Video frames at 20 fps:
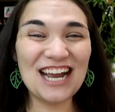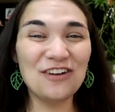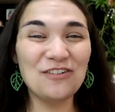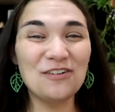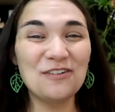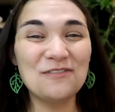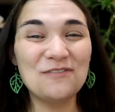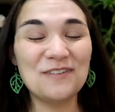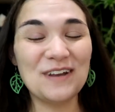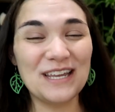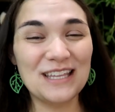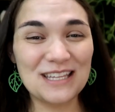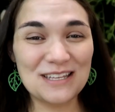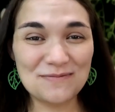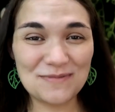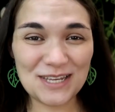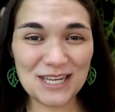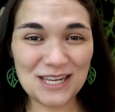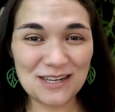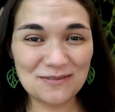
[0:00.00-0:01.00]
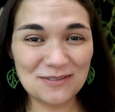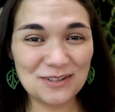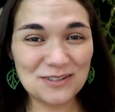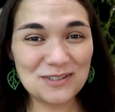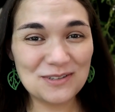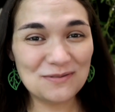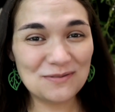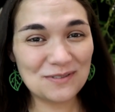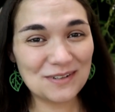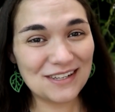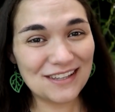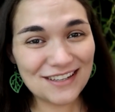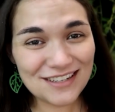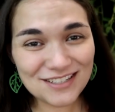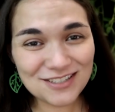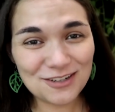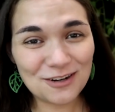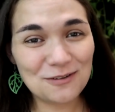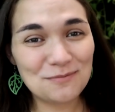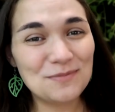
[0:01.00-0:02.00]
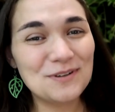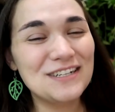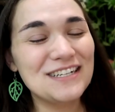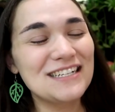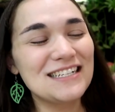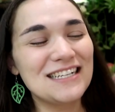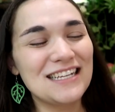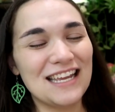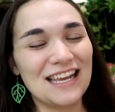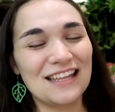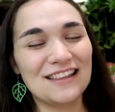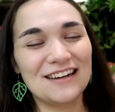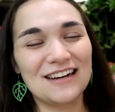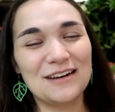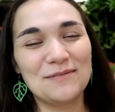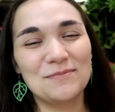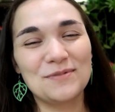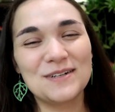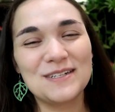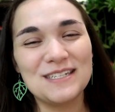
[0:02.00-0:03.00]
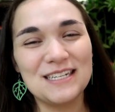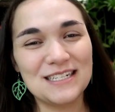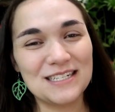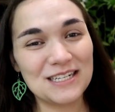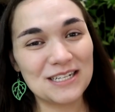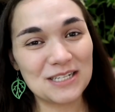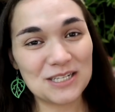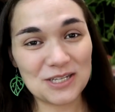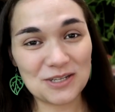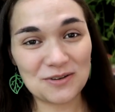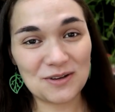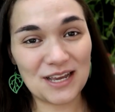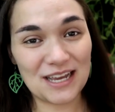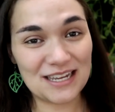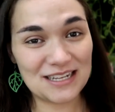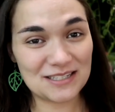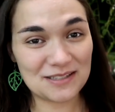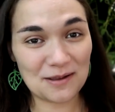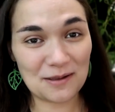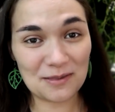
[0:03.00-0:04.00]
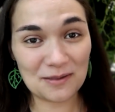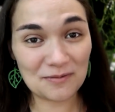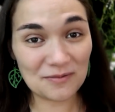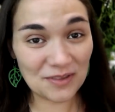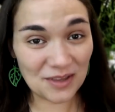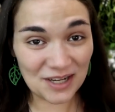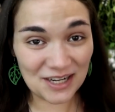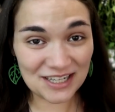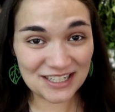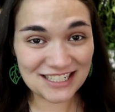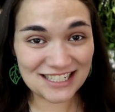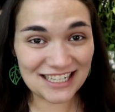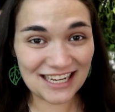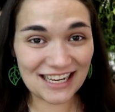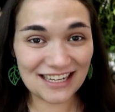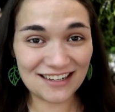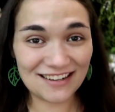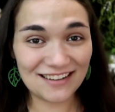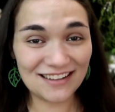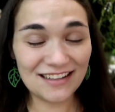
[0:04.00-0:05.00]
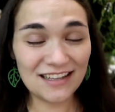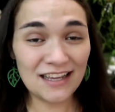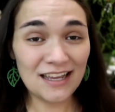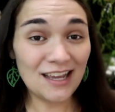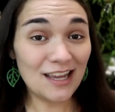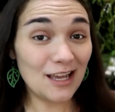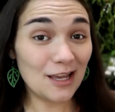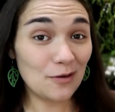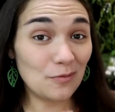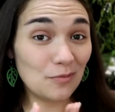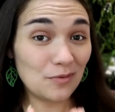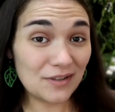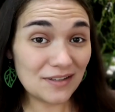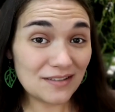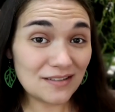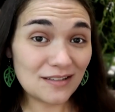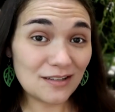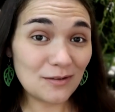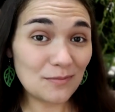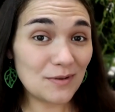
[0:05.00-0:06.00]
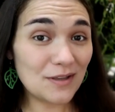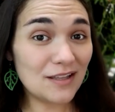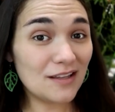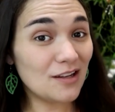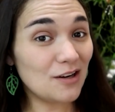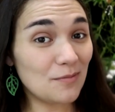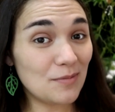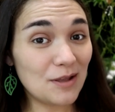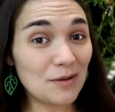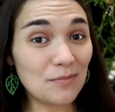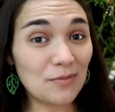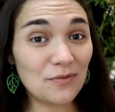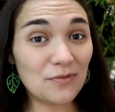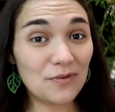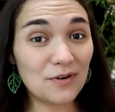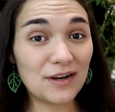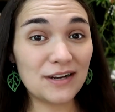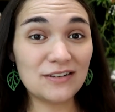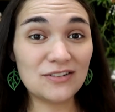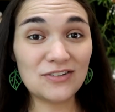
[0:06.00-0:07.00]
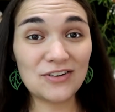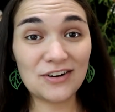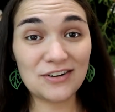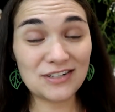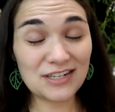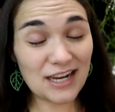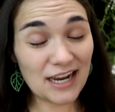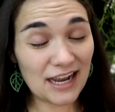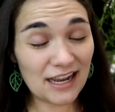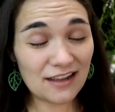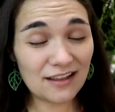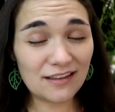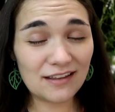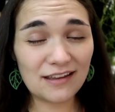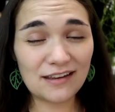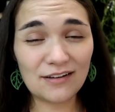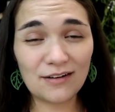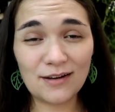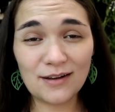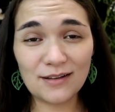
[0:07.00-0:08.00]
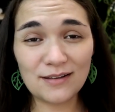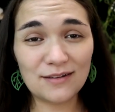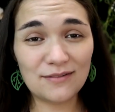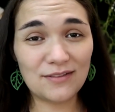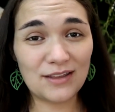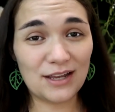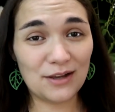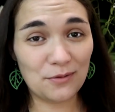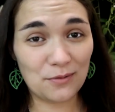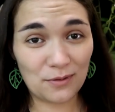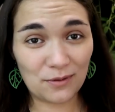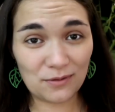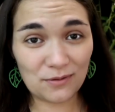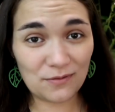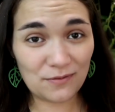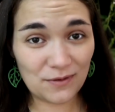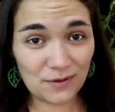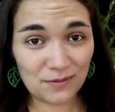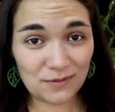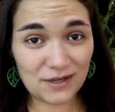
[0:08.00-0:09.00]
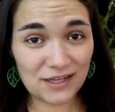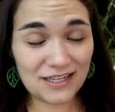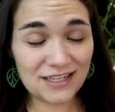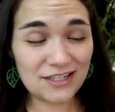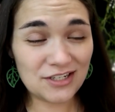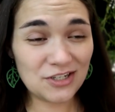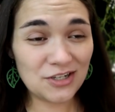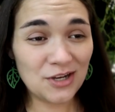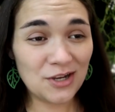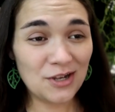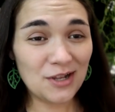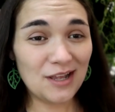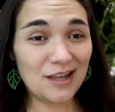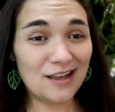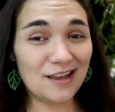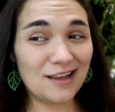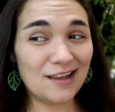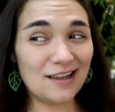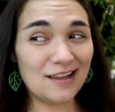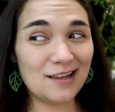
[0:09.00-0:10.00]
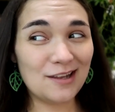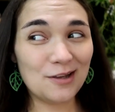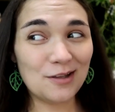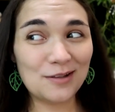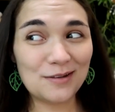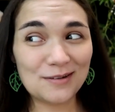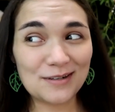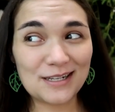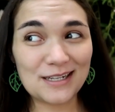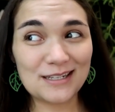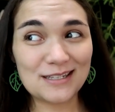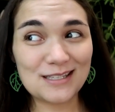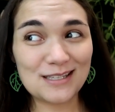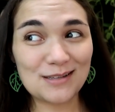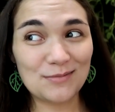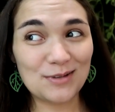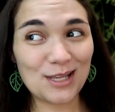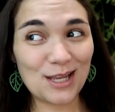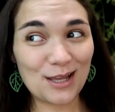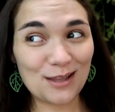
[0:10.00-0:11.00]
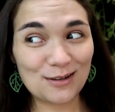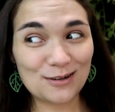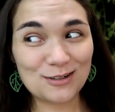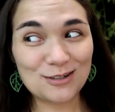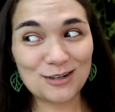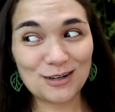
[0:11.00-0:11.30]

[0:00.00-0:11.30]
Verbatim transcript: I will finally be able to really start putting together and presenting to you guys on the vlog channel. It will still be a little bit before I start tackling all of that old footage, uh, including some of the other